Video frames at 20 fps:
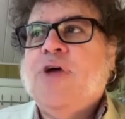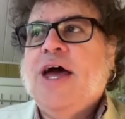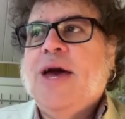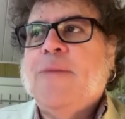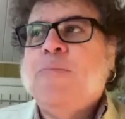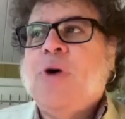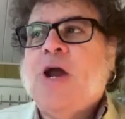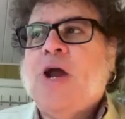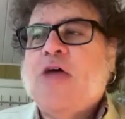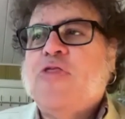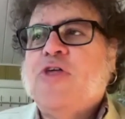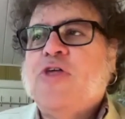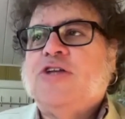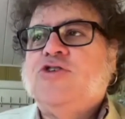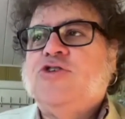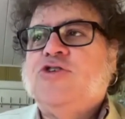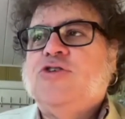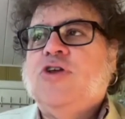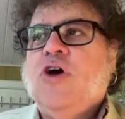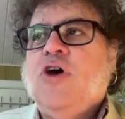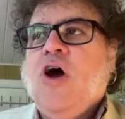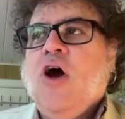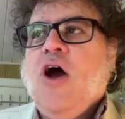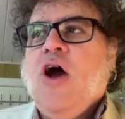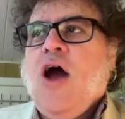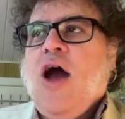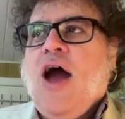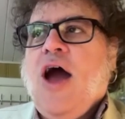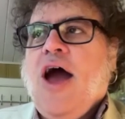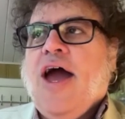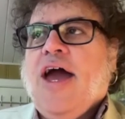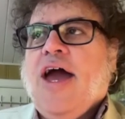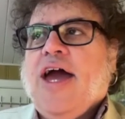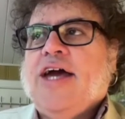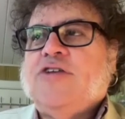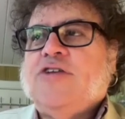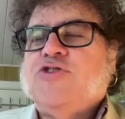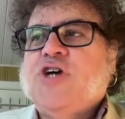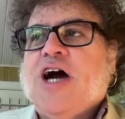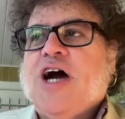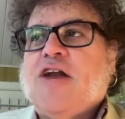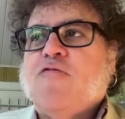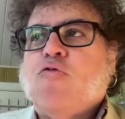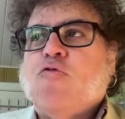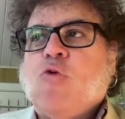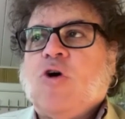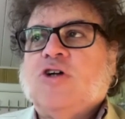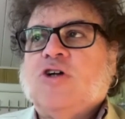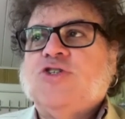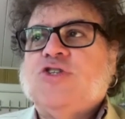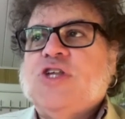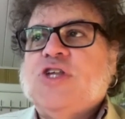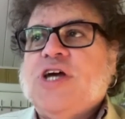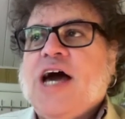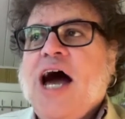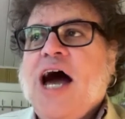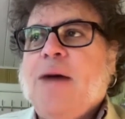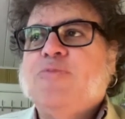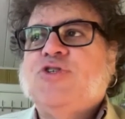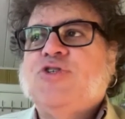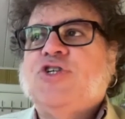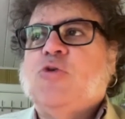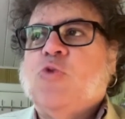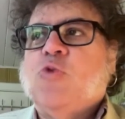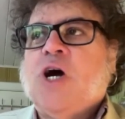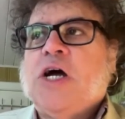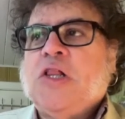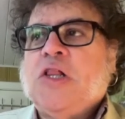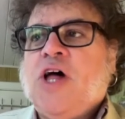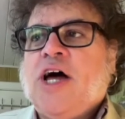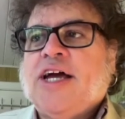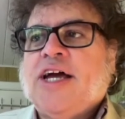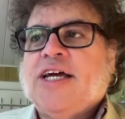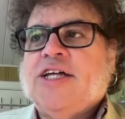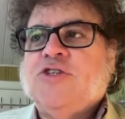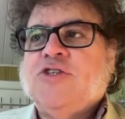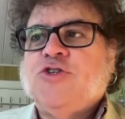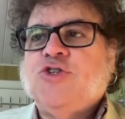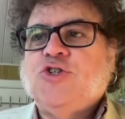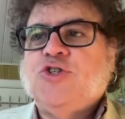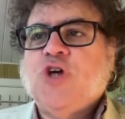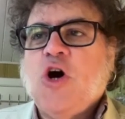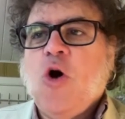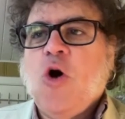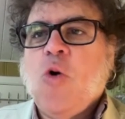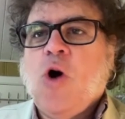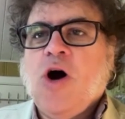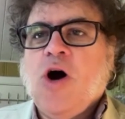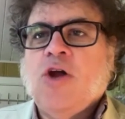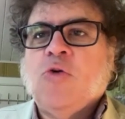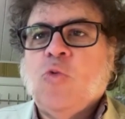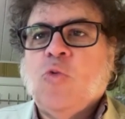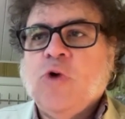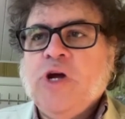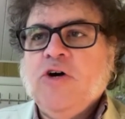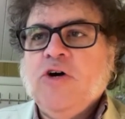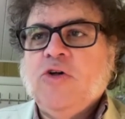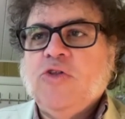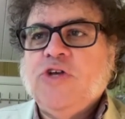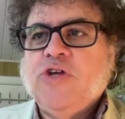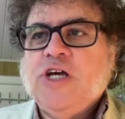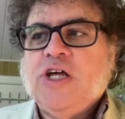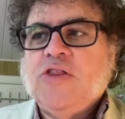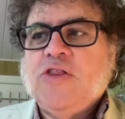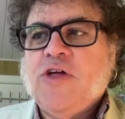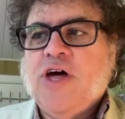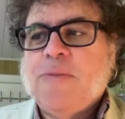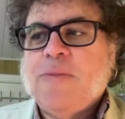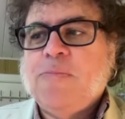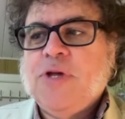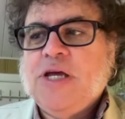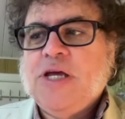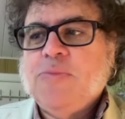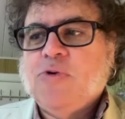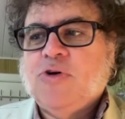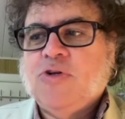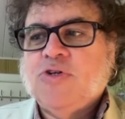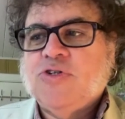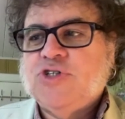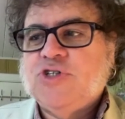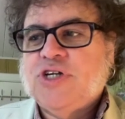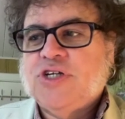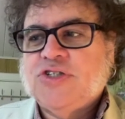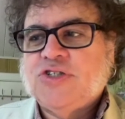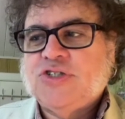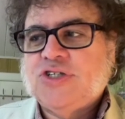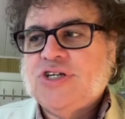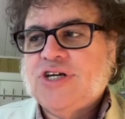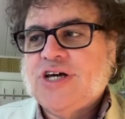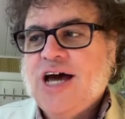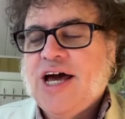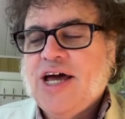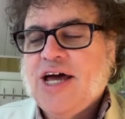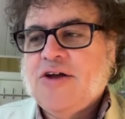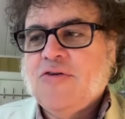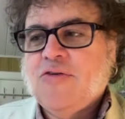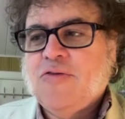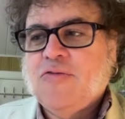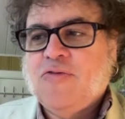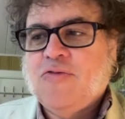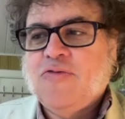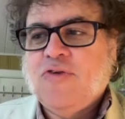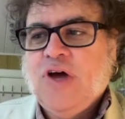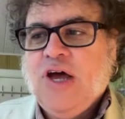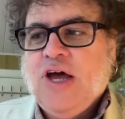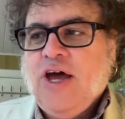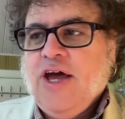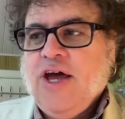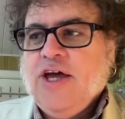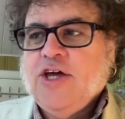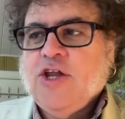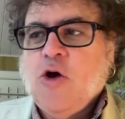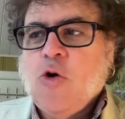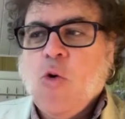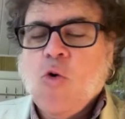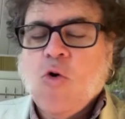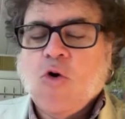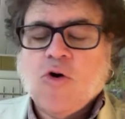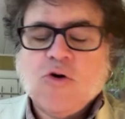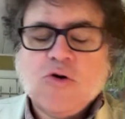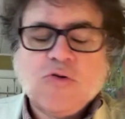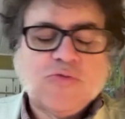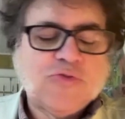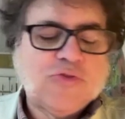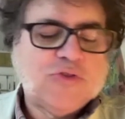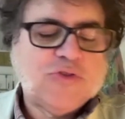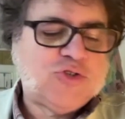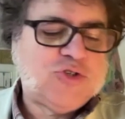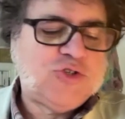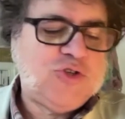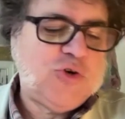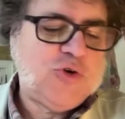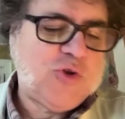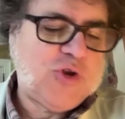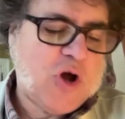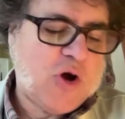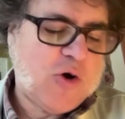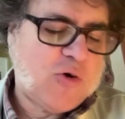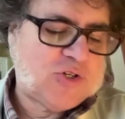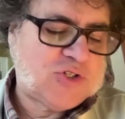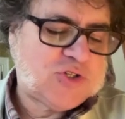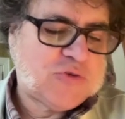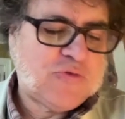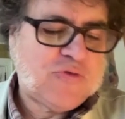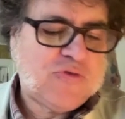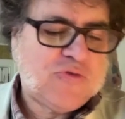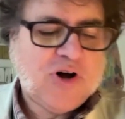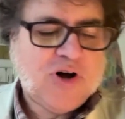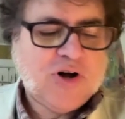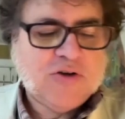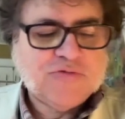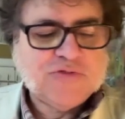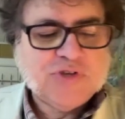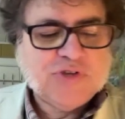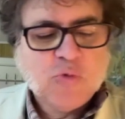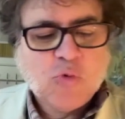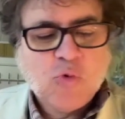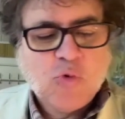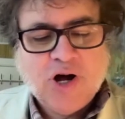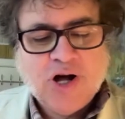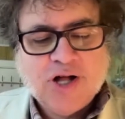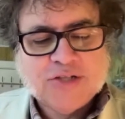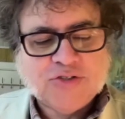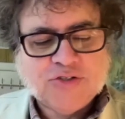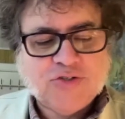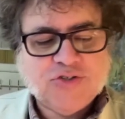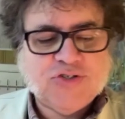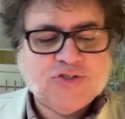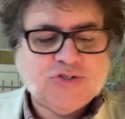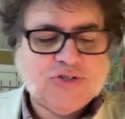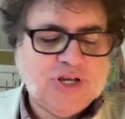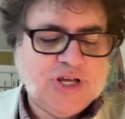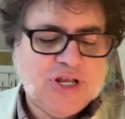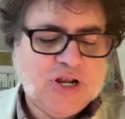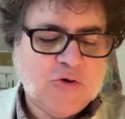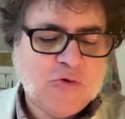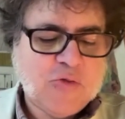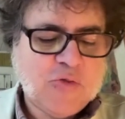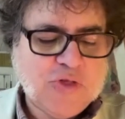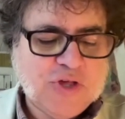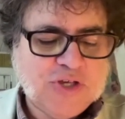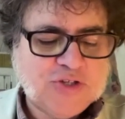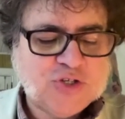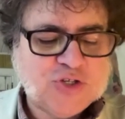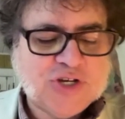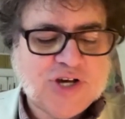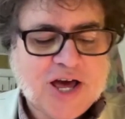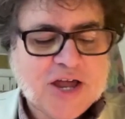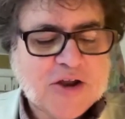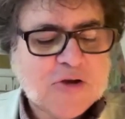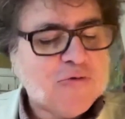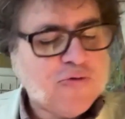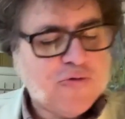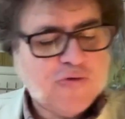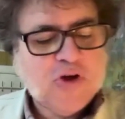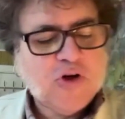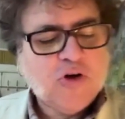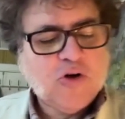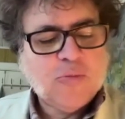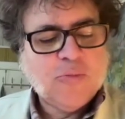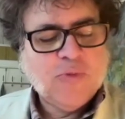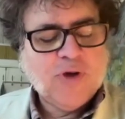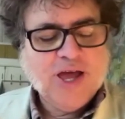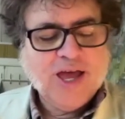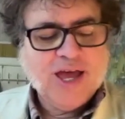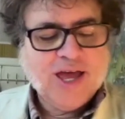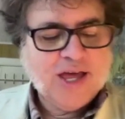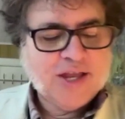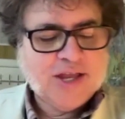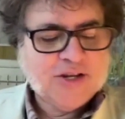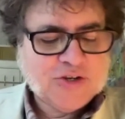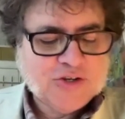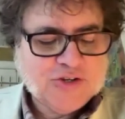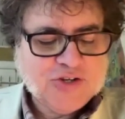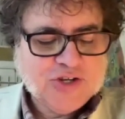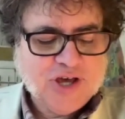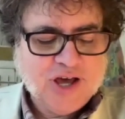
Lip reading: but I think it kind of works the opposite way. Like it's so unwieldy that people just kind of, or the studio is involved and wants, this kind of film. And